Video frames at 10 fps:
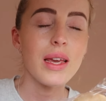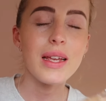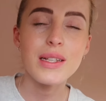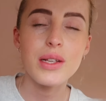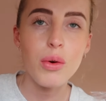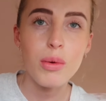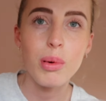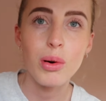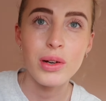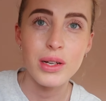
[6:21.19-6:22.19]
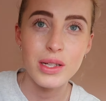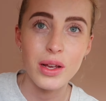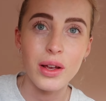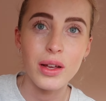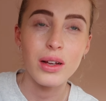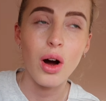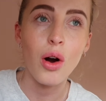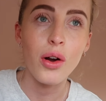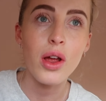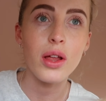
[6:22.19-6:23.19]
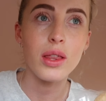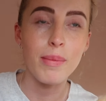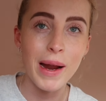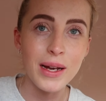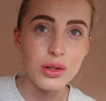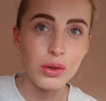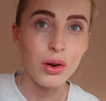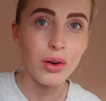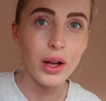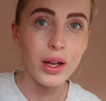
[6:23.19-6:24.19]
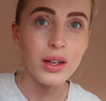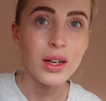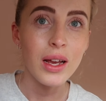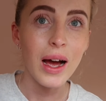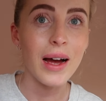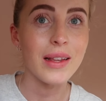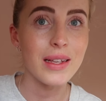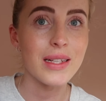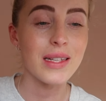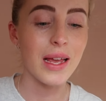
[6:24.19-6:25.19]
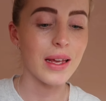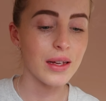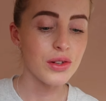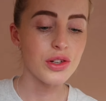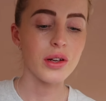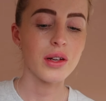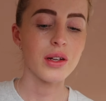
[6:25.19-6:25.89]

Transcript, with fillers: it's so important to honour the mental hunger at this stage.